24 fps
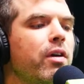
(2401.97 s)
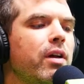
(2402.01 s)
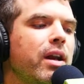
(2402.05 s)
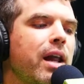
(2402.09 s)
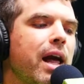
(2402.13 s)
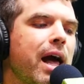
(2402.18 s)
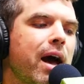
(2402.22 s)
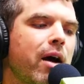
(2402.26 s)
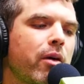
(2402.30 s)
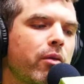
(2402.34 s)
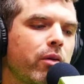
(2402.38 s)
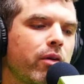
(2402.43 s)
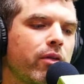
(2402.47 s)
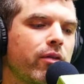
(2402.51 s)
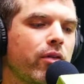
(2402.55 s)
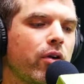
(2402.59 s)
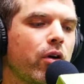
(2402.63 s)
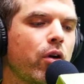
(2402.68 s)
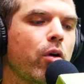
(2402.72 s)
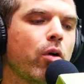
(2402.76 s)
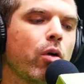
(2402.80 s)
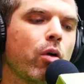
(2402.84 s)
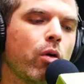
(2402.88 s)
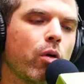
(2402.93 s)
out of a
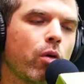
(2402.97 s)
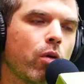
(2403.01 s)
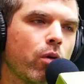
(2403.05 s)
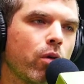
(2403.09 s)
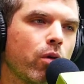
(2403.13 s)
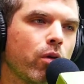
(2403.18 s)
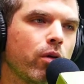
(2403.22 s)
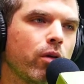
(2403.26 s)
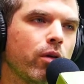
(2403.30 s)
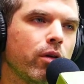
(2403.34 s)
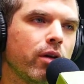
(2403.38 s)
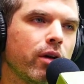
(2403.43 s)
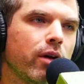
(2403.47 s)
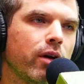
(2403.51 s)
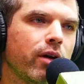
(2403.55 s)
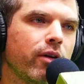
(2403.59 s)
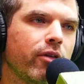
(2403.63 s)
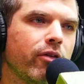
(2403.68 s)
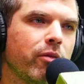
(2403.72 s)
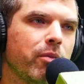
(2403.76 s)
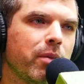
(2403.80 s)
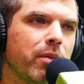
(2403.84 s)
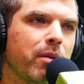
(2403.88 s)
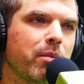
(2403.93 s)
hole of
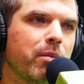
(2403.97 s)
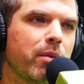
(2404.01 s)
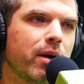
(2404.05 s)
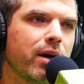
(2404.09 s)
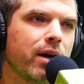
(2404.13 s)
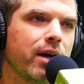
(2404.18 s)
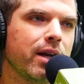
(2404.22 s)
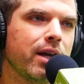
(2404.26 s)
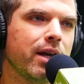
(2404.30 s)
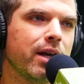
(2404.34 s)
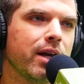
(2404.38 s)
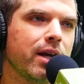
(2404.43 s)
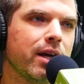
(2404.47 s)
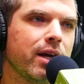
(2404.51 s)
my body.